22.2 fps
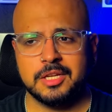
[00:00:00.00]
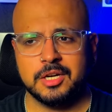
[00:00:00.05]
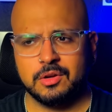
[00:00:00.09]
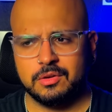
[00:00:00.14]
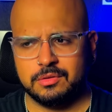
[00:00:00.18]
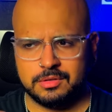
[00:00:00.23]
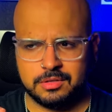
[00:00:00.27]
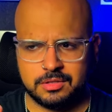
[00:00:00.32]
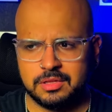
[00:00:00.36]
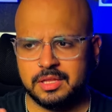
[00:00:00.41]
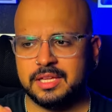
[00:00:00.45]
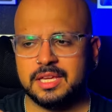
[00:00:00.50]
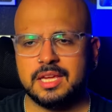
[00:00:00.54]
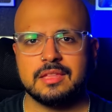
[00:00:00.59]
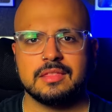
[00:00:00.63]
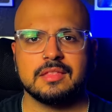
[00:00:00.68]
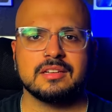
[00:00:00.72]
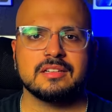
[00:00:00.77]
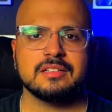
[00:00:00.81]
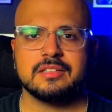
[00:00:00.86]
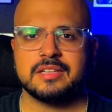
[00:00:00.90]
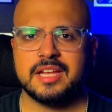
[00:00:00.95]
you know, clicking
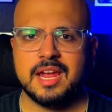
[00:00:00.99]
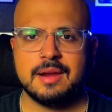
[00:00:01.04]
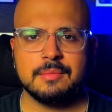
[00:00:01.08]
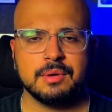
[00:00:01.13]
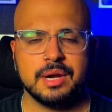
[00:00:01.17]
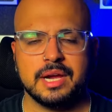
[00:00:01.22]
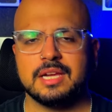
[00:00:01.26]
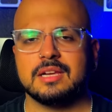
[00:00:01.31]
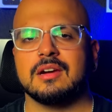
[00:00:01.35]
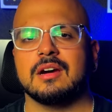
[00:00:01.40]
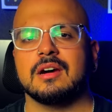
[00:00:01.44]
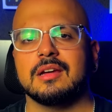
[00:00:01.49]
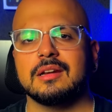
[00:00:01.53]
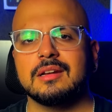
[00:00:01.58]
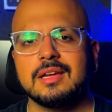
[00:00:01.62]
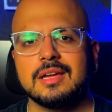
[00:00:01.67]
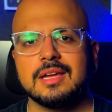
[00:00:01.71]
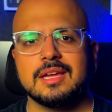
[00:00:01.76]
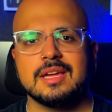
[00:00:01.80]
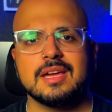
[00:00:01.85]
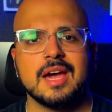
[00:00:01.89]
the camera icon,